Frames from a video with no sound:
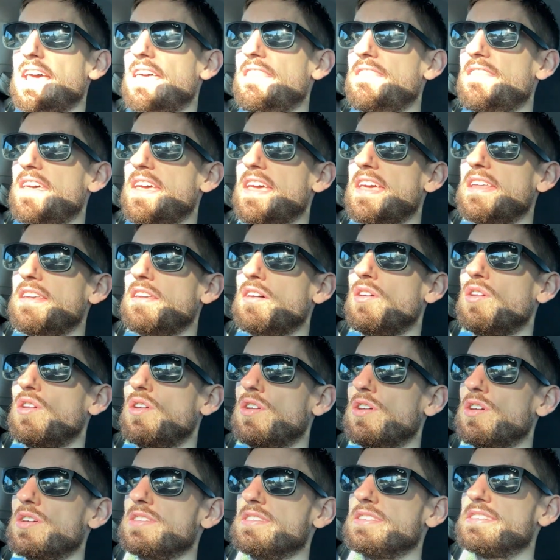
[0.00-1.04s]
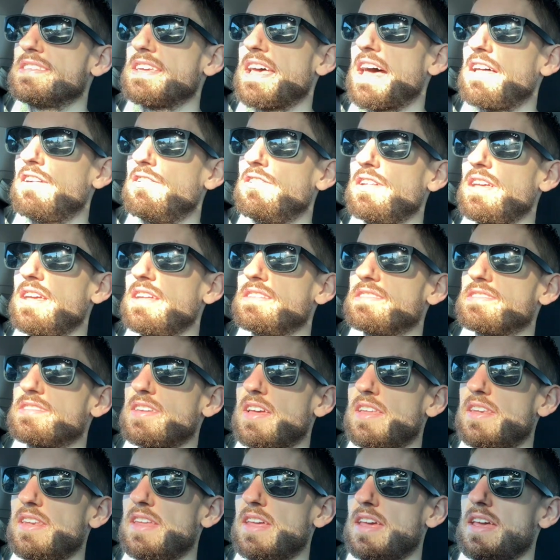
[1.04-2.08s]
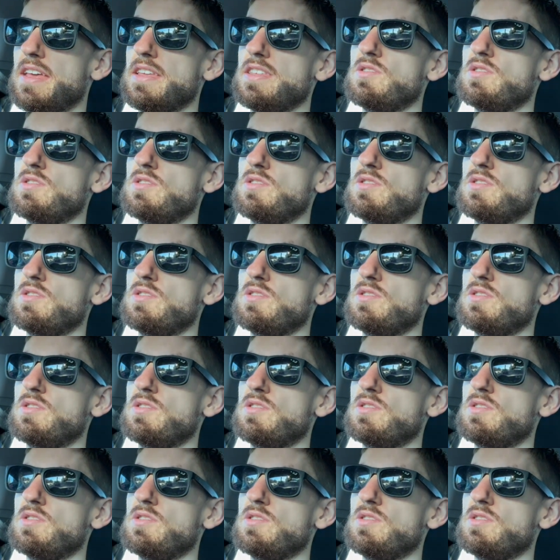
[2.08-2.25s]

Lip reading: and then on Saturday and Sunday,